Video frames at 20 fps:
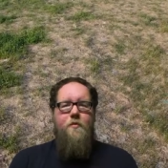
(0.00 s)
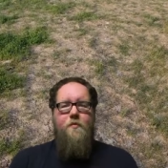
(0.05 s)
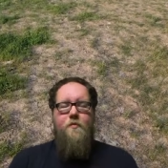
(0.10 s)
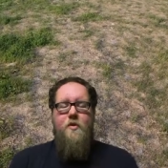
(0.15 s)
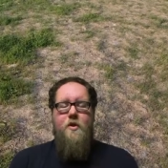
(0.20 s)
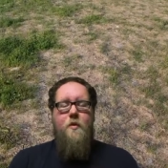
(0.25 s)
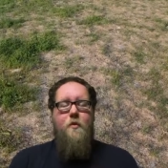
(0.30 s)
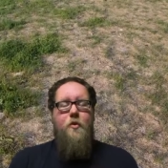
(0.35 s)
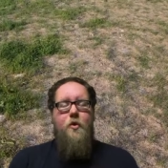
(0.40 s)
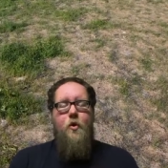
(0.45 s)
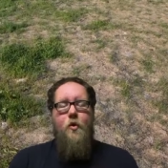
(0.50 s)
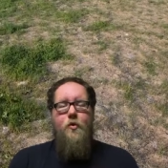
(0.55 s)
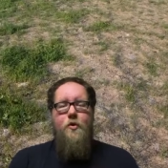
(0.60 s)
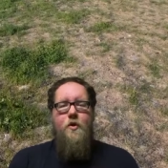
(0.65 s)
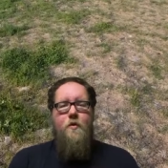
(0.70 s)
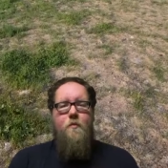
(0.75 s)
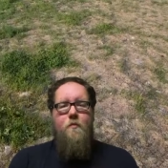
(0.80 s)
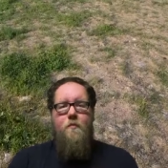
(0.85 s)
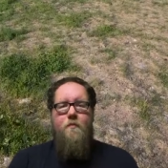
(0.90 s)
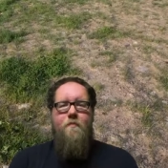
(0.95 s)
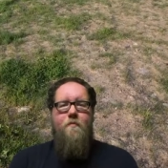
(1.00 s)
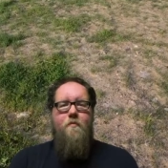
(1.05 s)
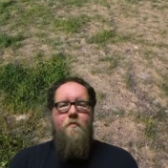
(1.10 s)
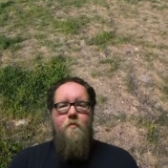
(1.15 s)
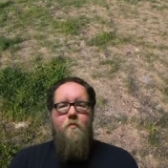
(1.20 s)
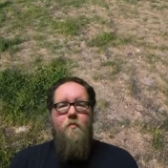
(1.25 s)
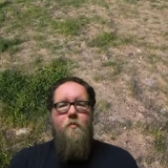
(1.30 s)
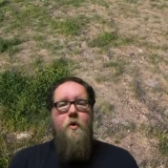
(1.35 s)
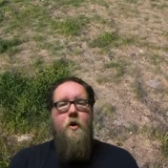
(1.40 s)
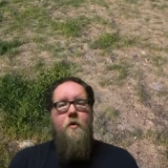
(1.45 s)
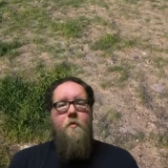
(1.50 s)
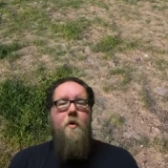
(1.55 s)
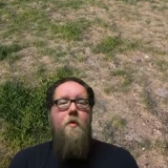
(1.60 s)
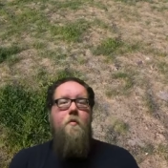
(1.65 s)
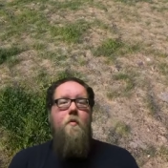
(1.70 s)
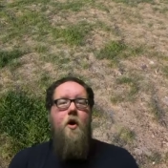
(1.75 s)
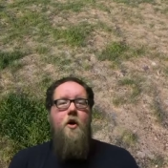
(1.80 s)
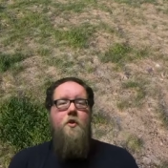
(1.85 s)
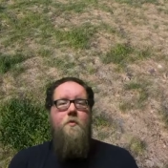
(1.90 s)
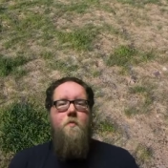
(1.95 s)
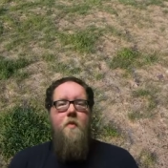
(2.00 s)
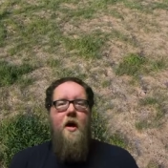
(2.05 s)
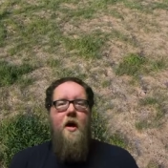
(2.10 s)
Some of those are going to be much